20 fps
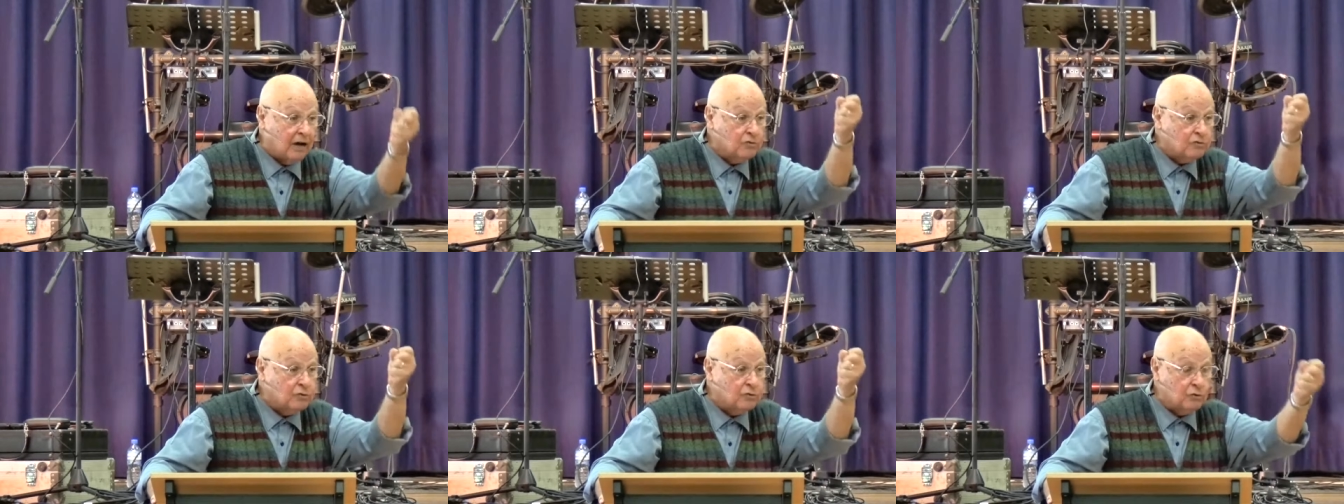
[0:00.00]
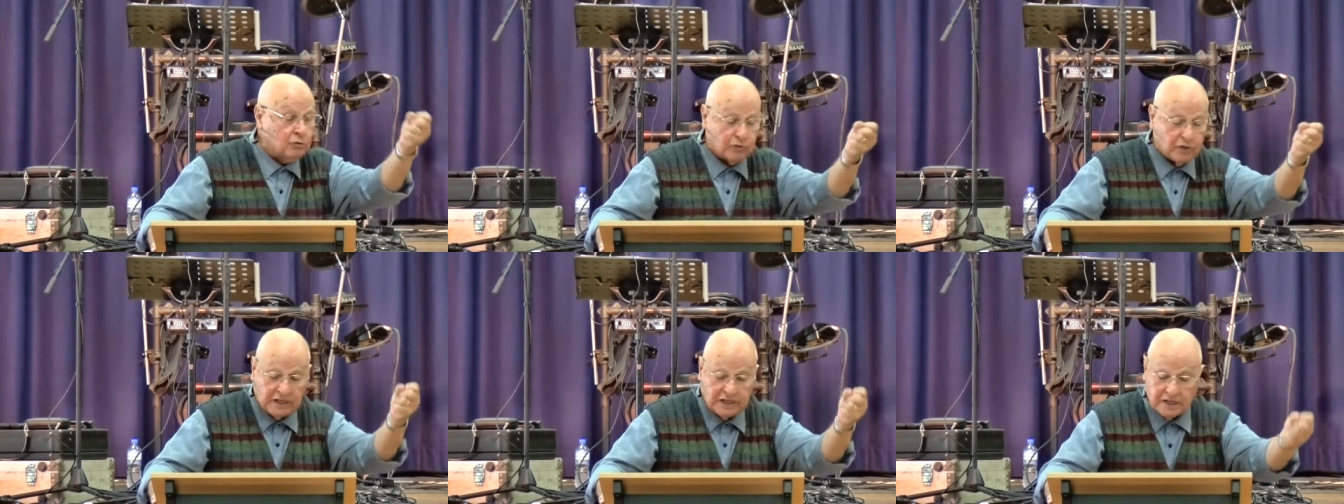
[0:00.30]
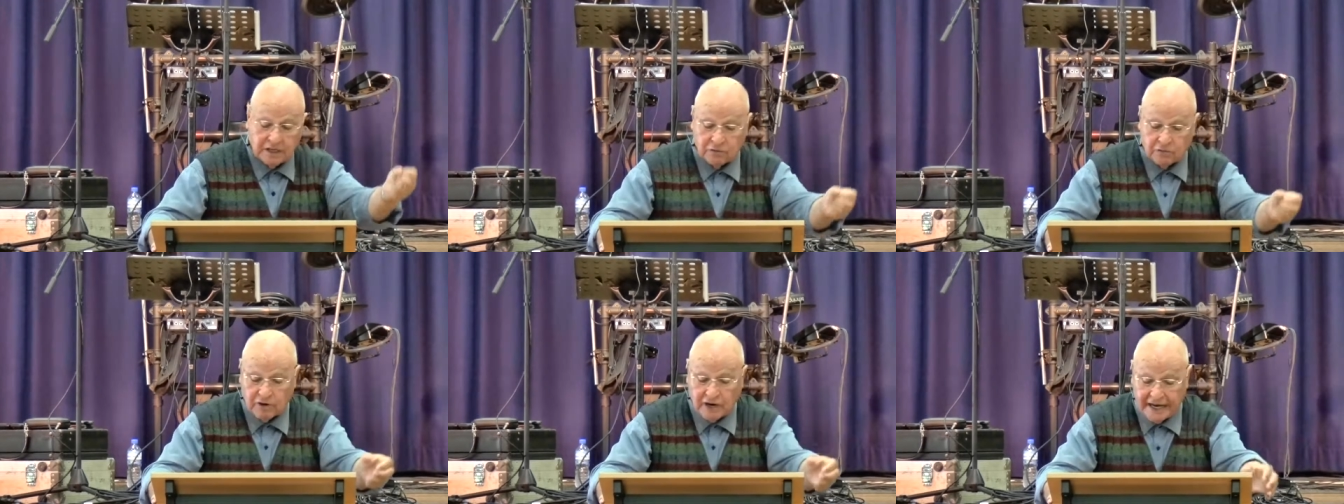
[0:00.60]
how to
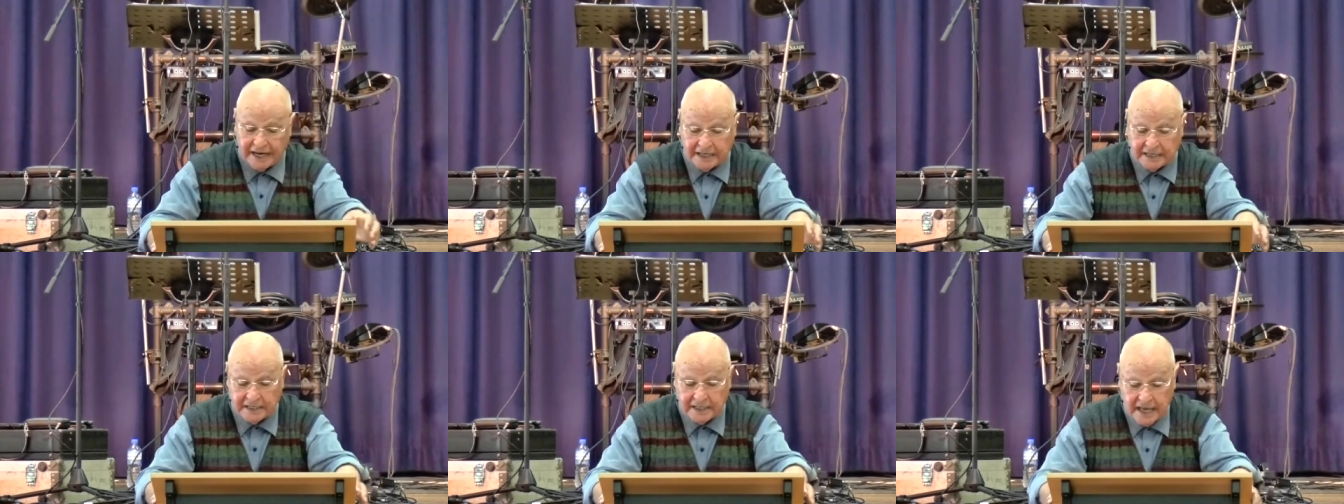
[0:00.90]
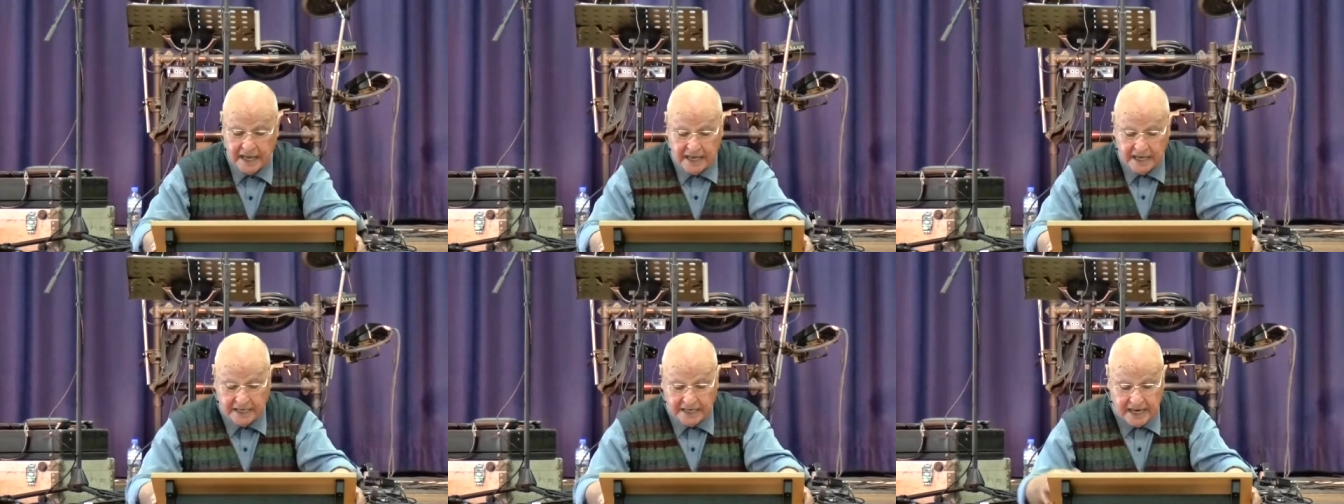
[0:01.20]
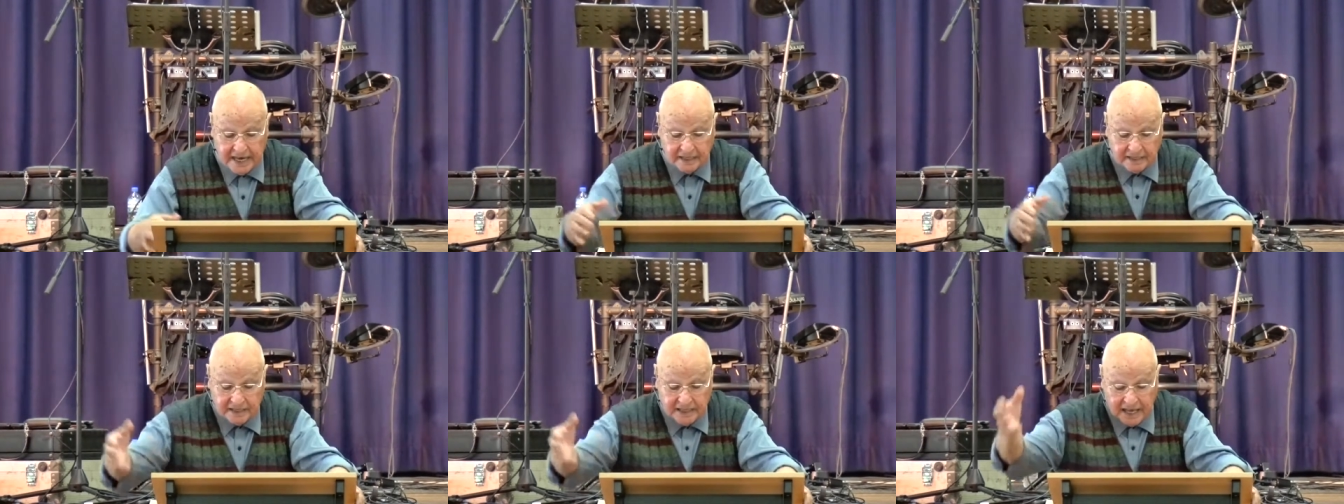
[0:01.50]
read and write,
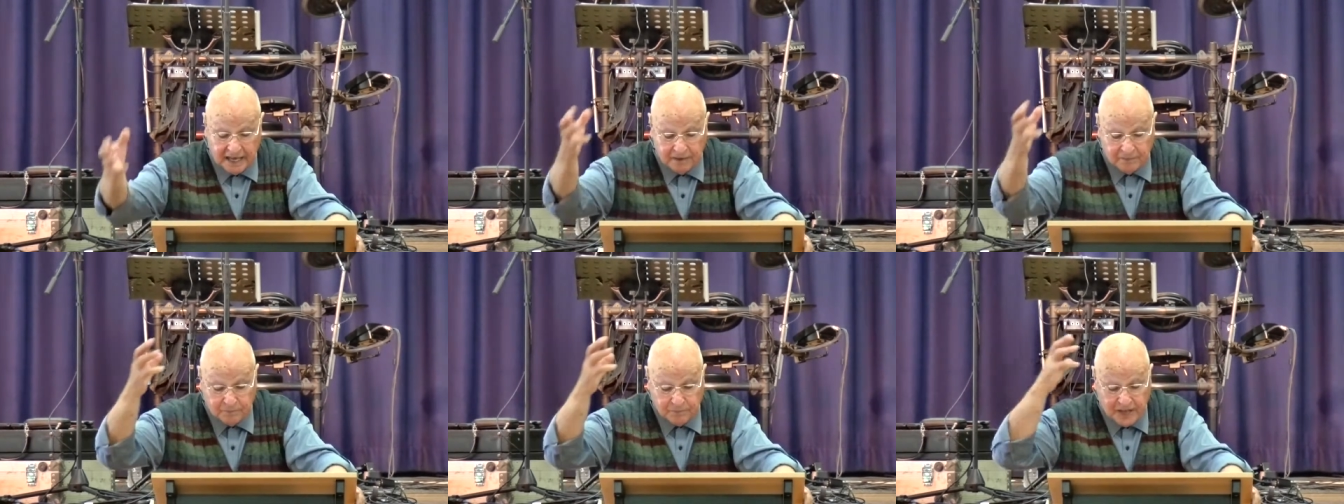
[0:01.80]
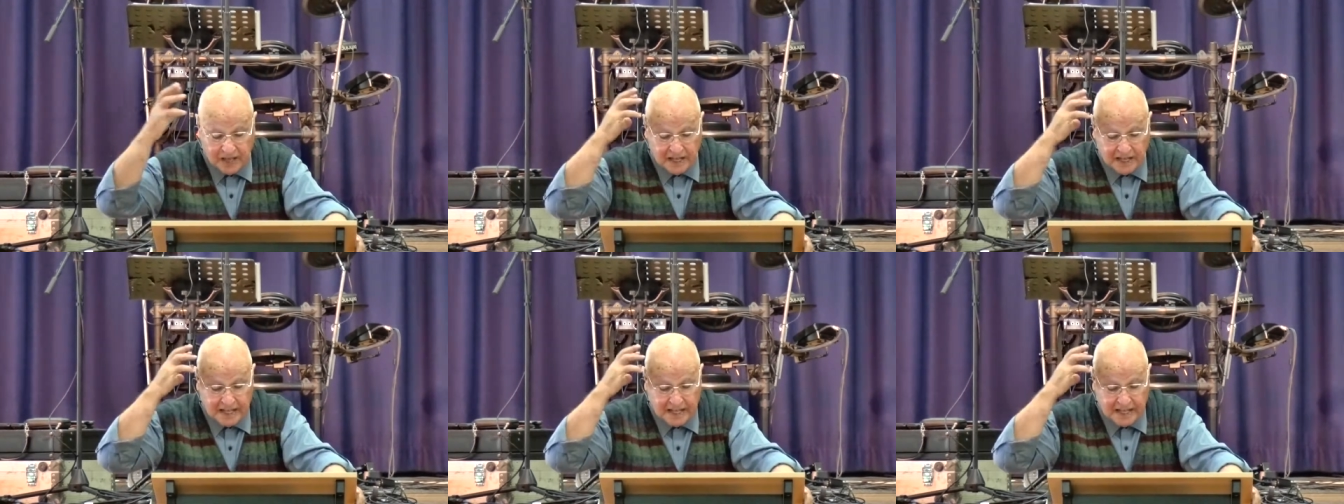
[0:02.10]
yet they